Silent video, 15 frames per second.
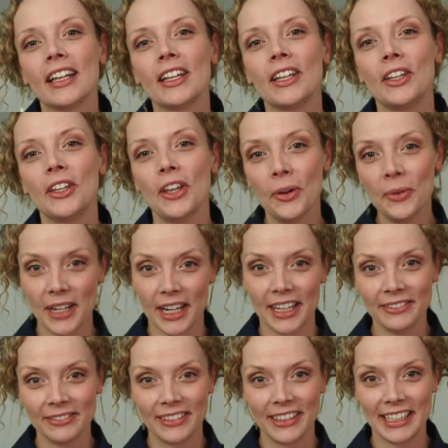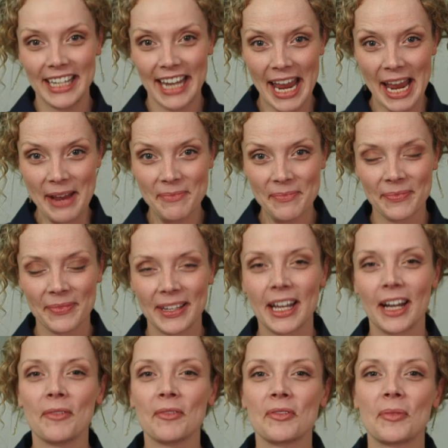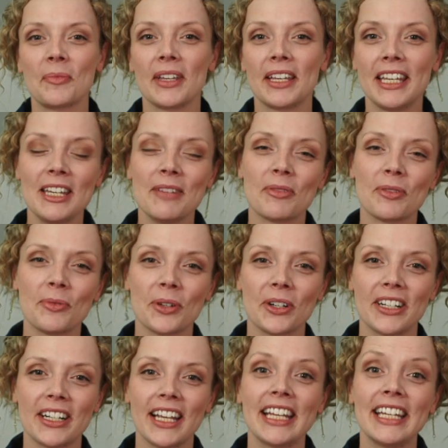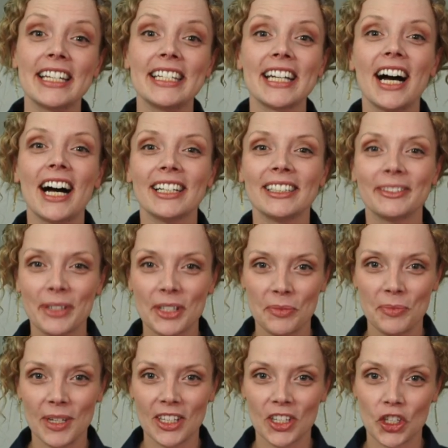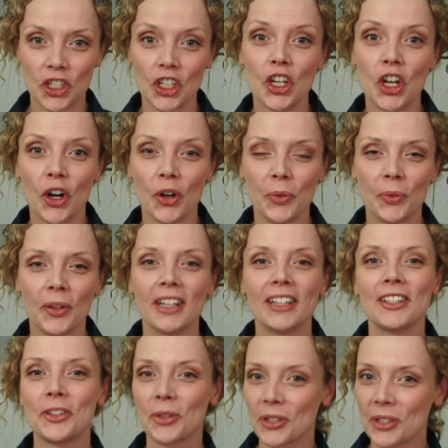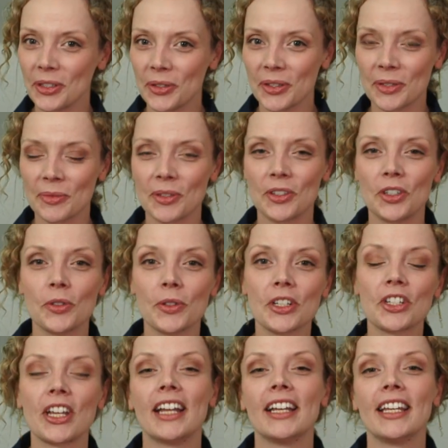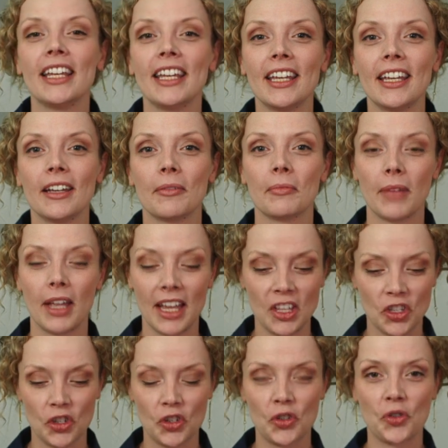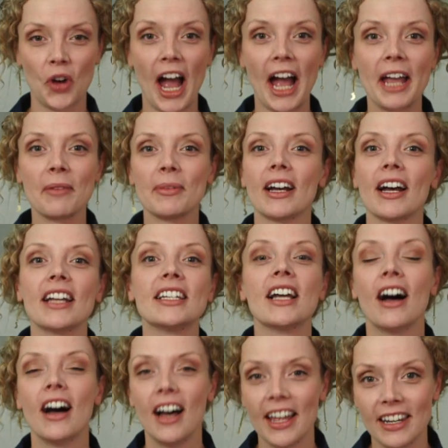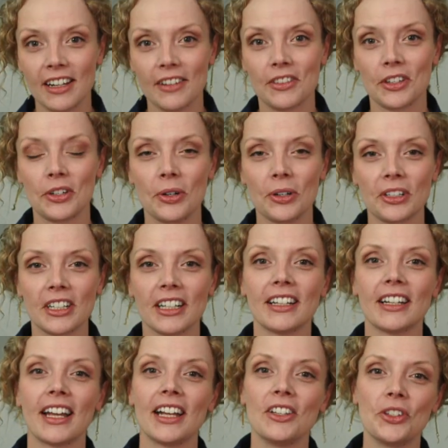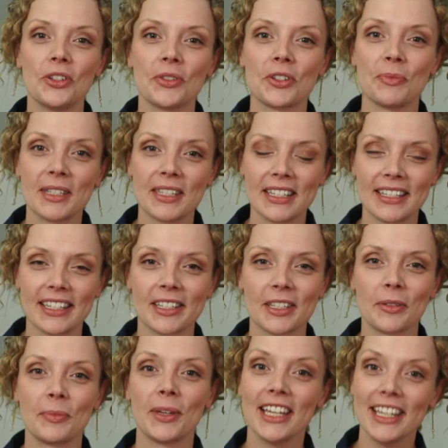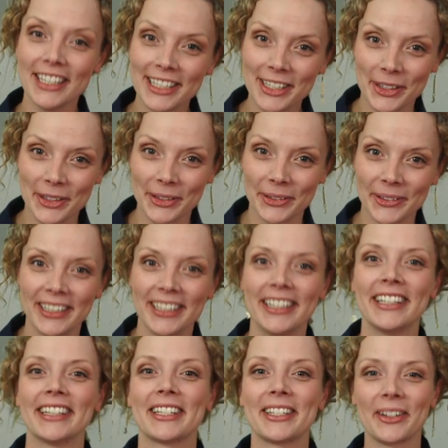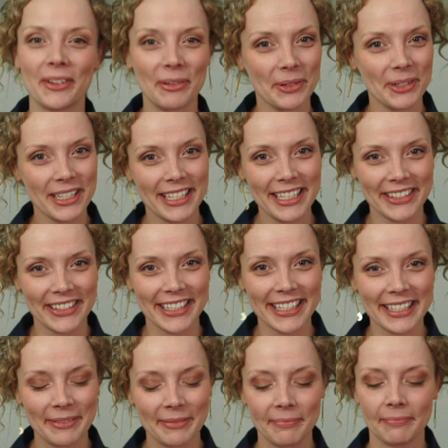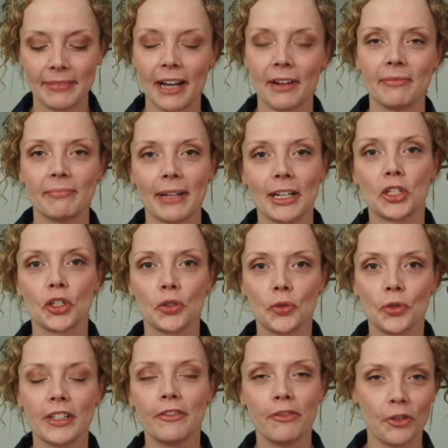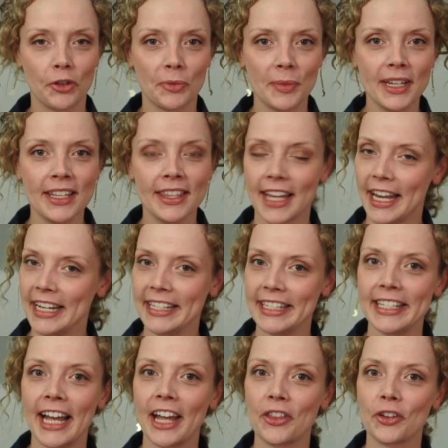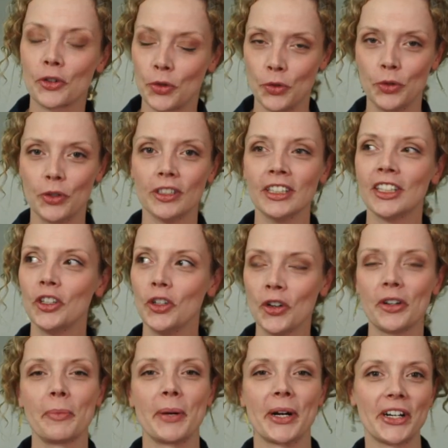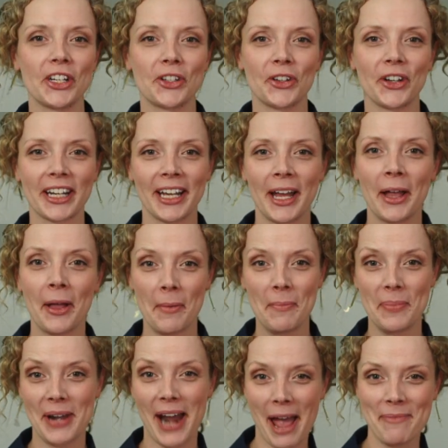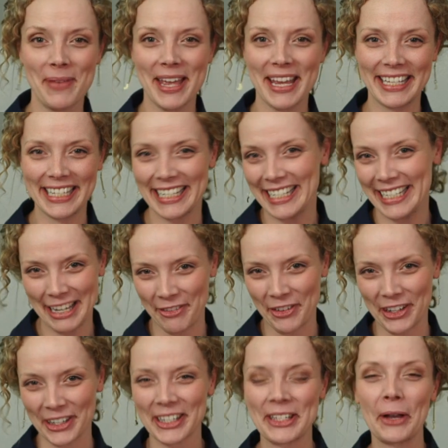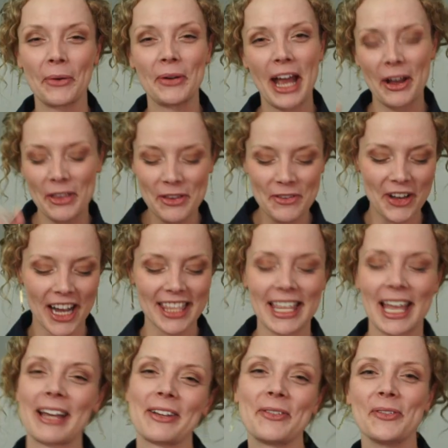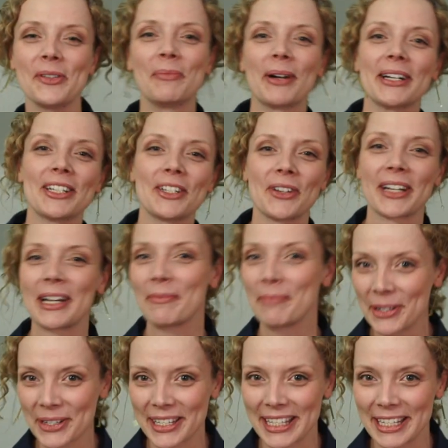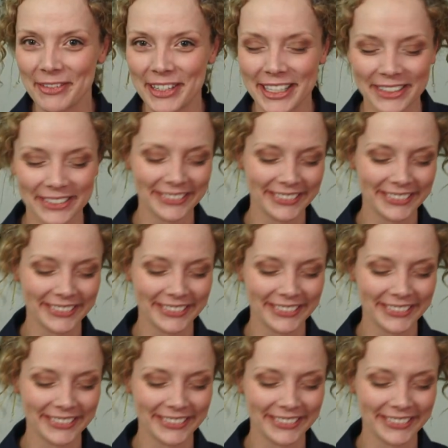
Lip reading: Yoda, the name, comes from the Hebrew word yada, which means to know. George Lucas was Jewish, and he inscribed a ton of the Torah and Jewish mysticism into the Star Wars series. Now, my children inform me that is neither cool nor a party trick, but I beg to differ. So now you've got that cool party trick up your sleeve too.